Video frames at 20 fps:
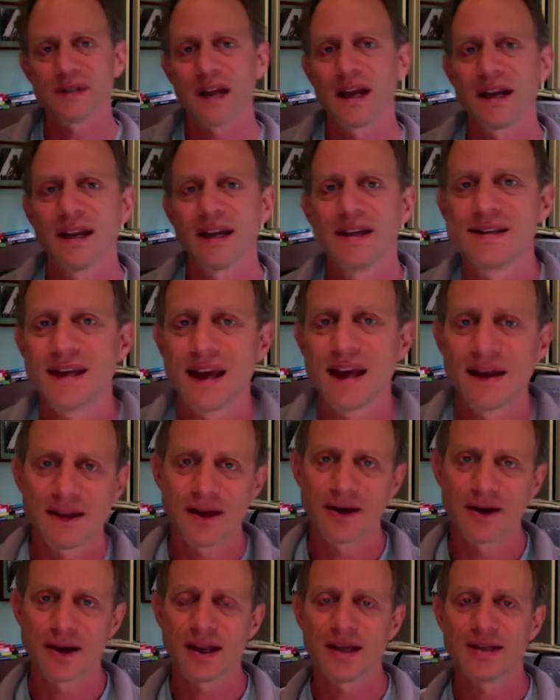not easy out
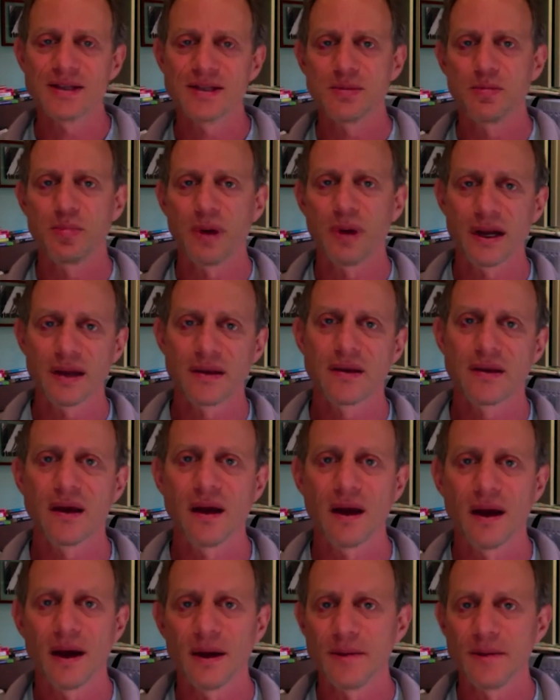there, kids, but
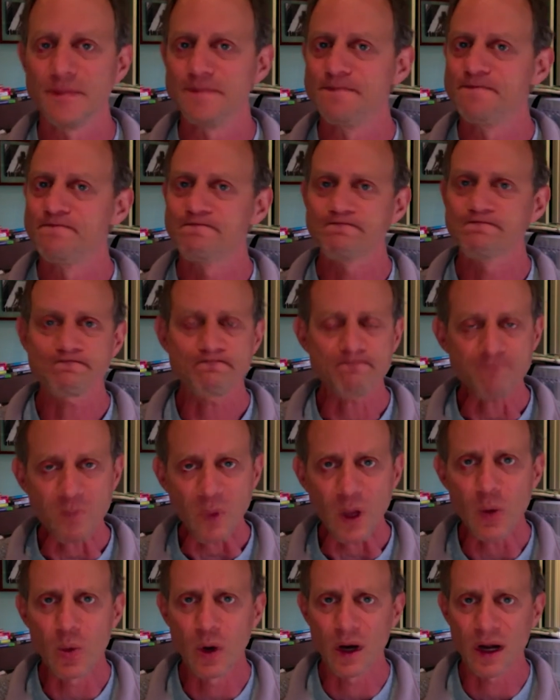um,
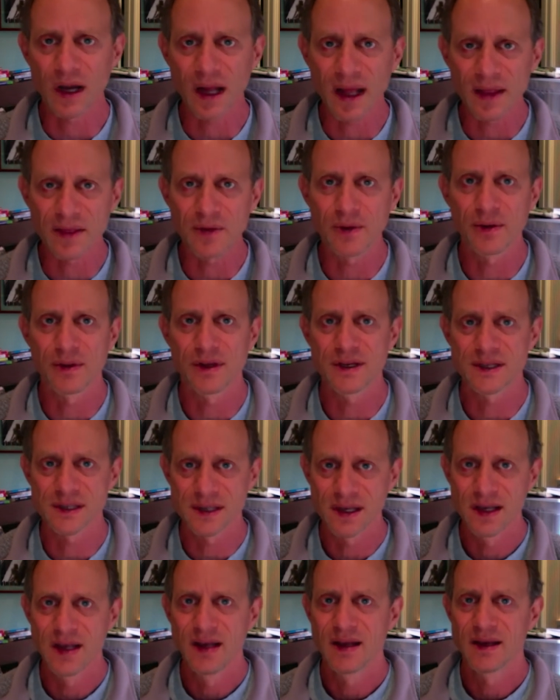we're going to get through this
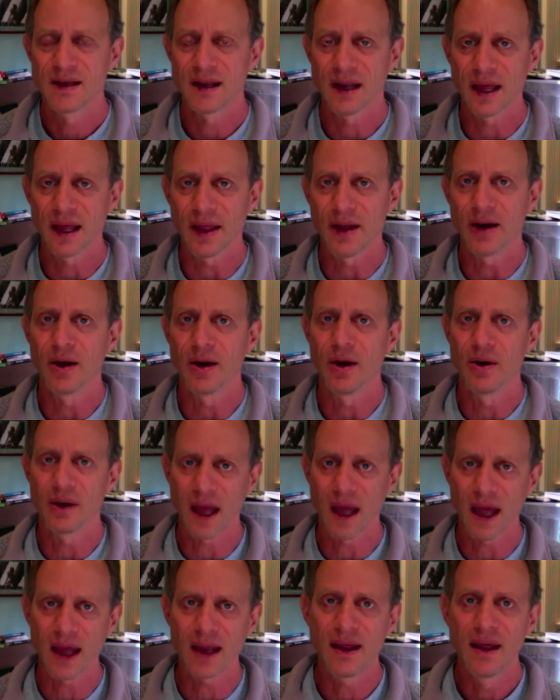together,
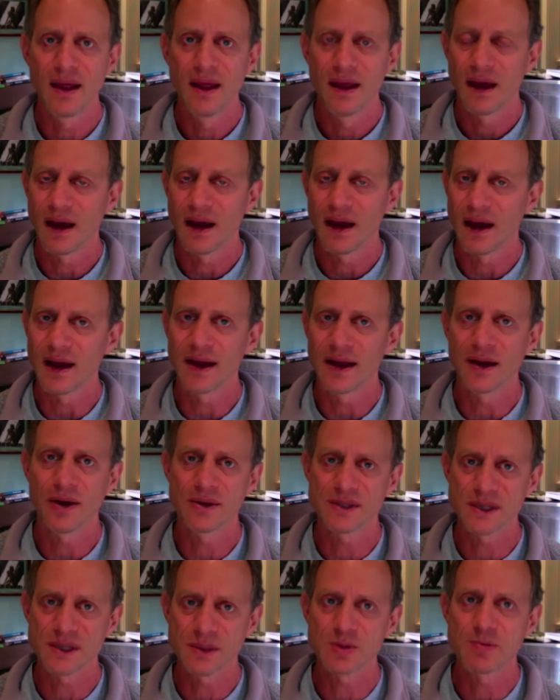okay? Uh, I know it
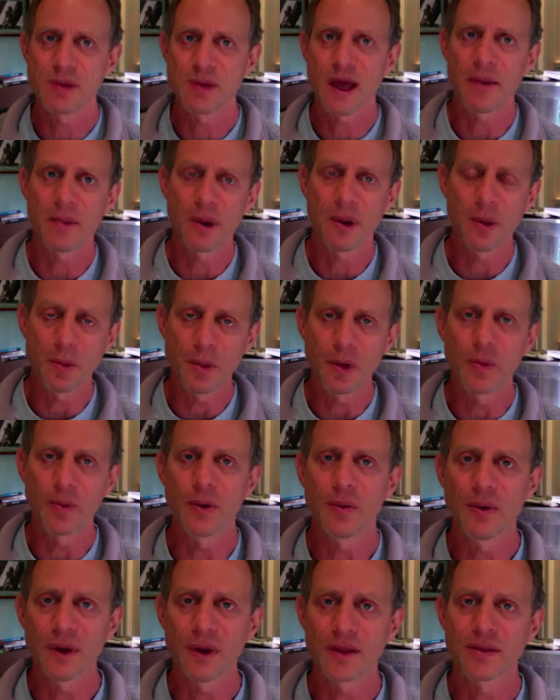seems bad, but, but we
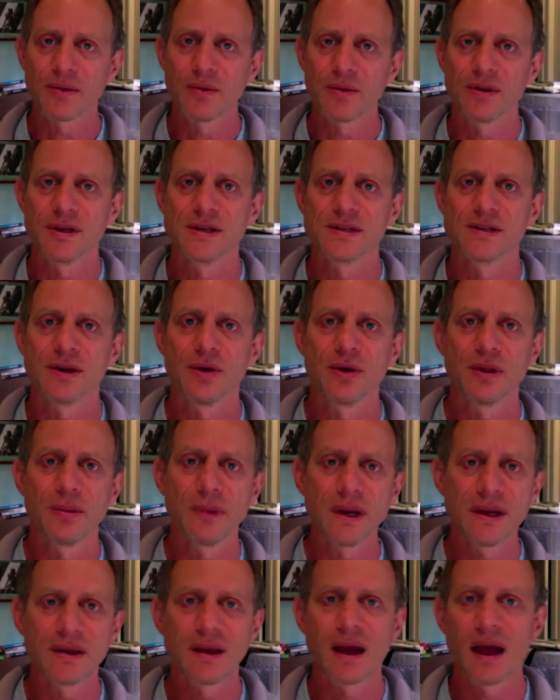will get through this. So, in the
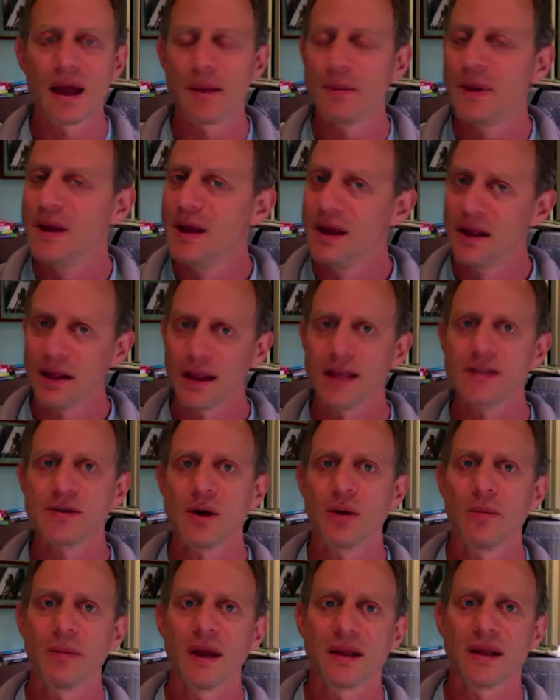meantime, let's
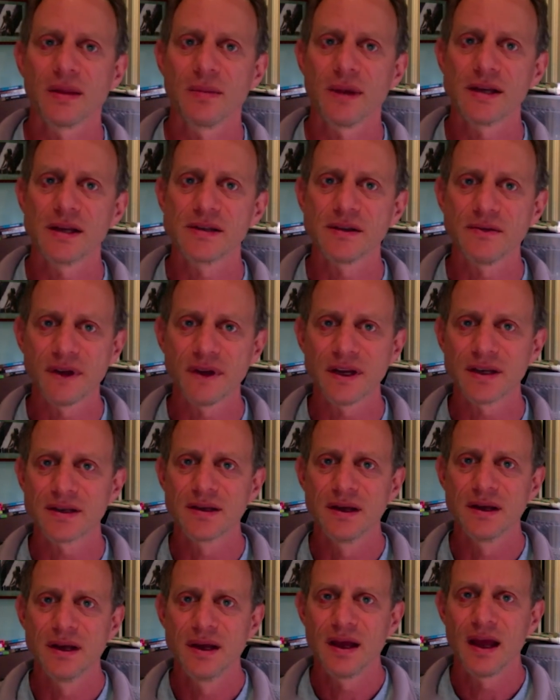all make the best of it
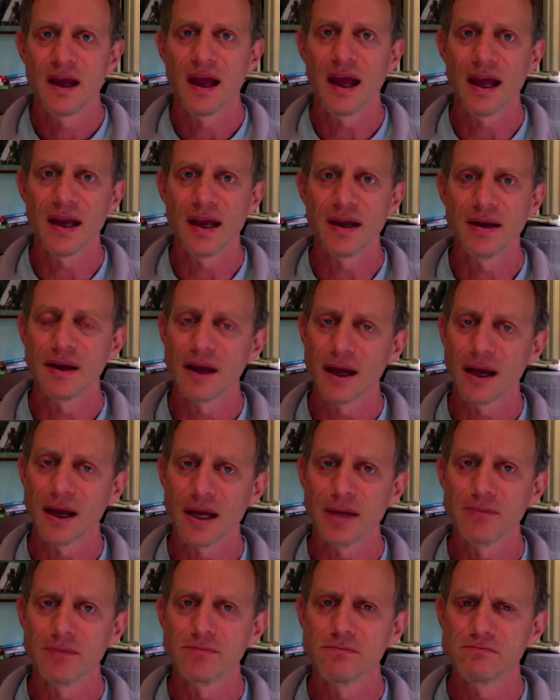and uh,
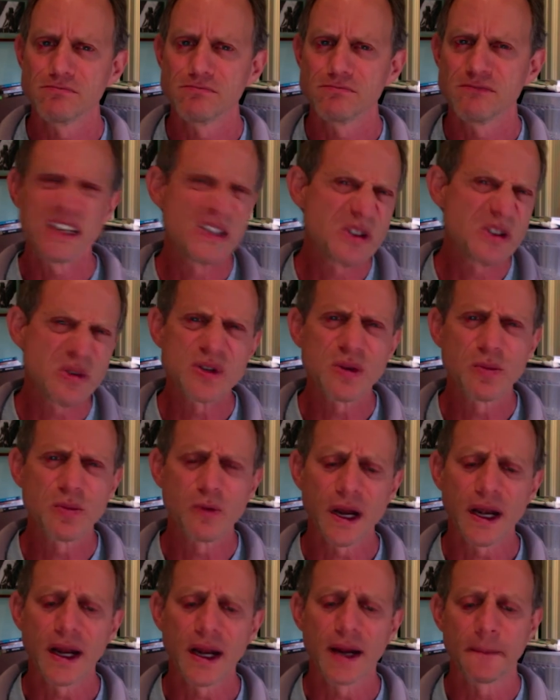let's do some
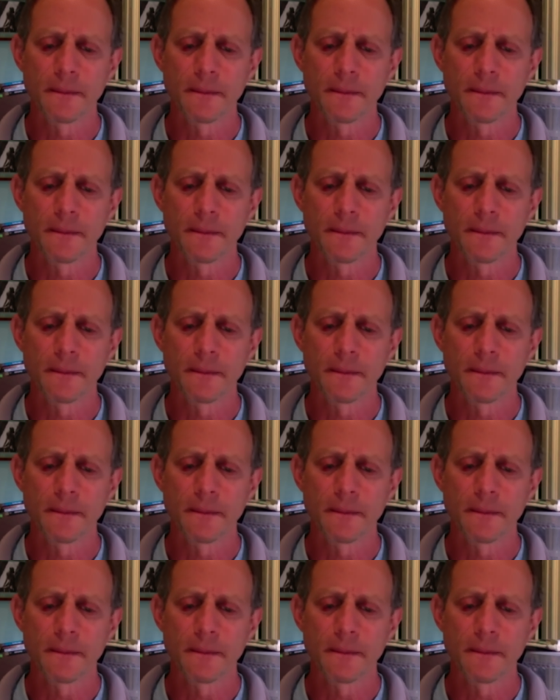reading.